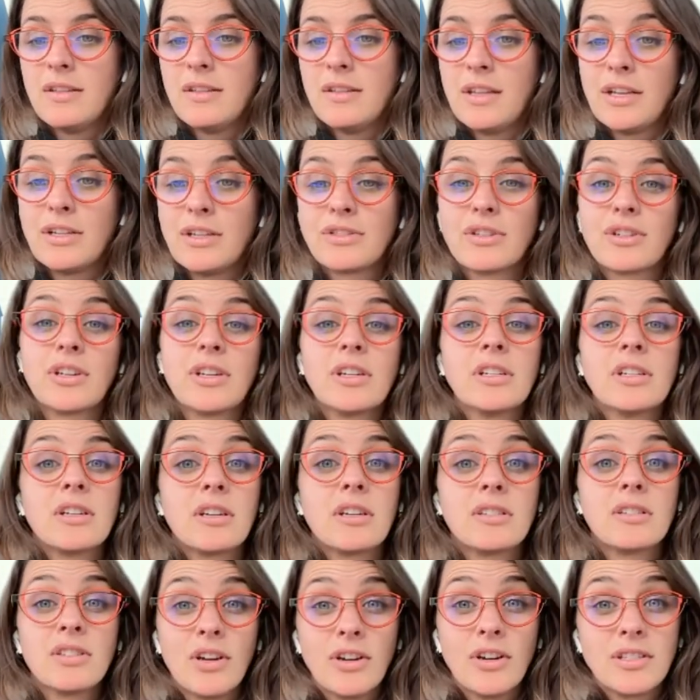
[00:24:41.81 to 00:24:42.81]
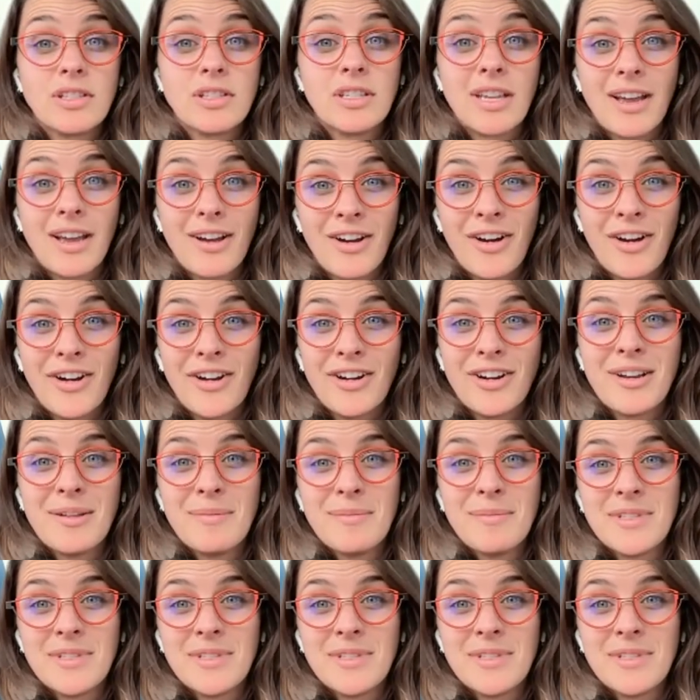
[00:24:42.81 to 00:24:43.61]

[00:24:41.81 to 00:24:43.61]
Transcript: things are going to start to get hard.